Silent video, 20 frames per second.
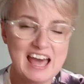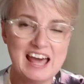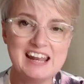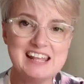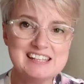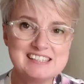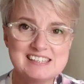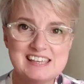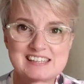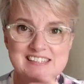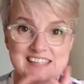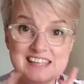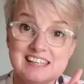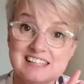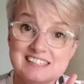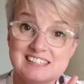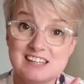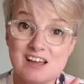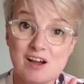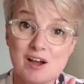and it says
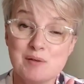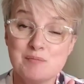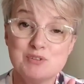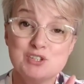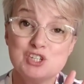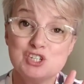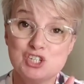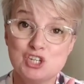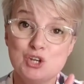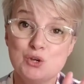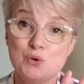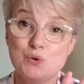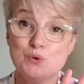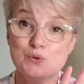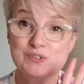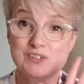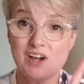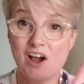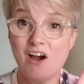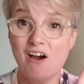it's time to
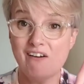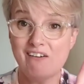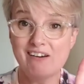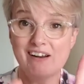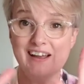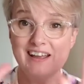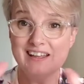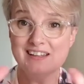choose, Cara,